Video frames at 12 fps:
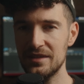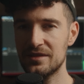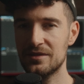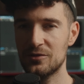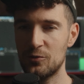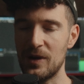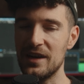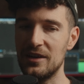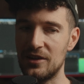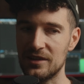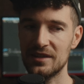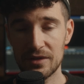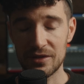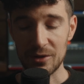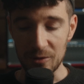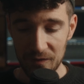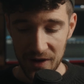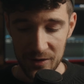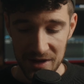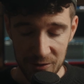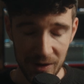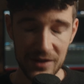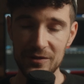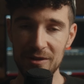is quite a lot. So very
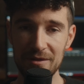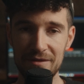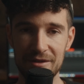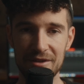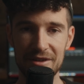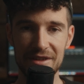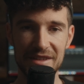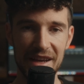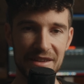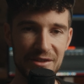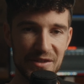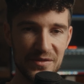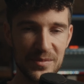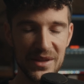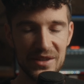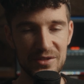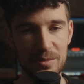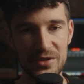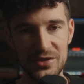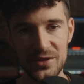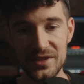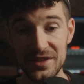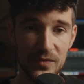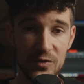grateful for Dehancer giving me this
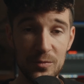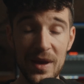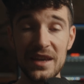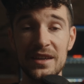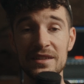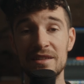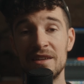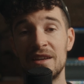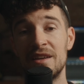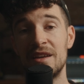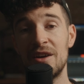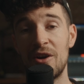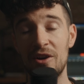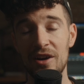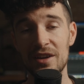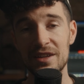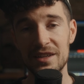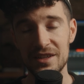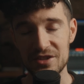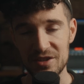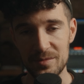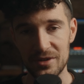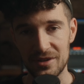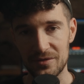opportunity to make it all a little
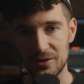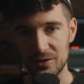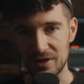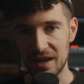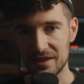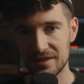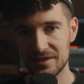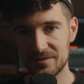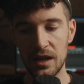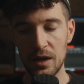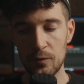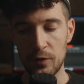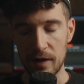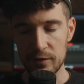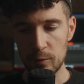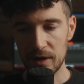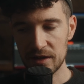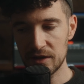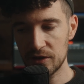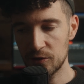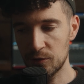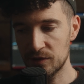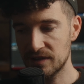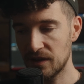cheaper for you guys. For everyone
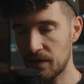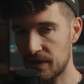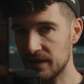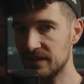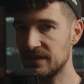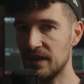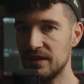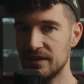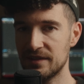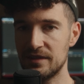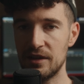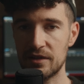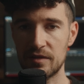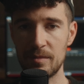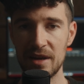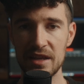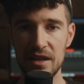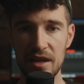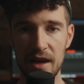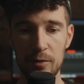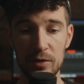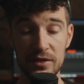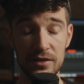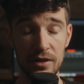who still thinks that this is a lot of money, I
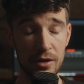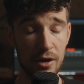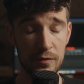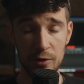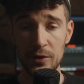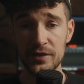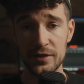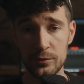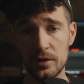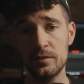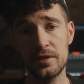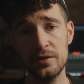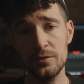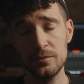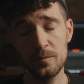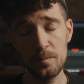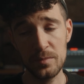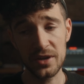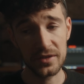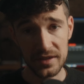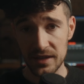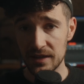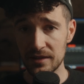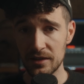would of course agree with you, because
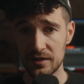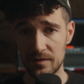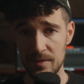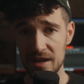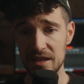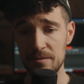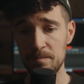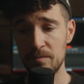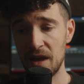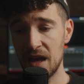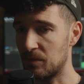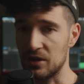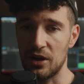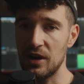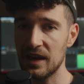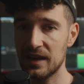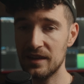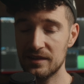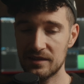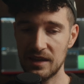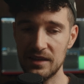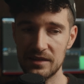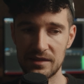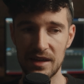it is a lot of money. But all I can
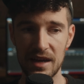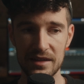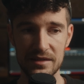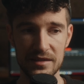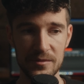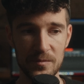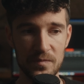say is that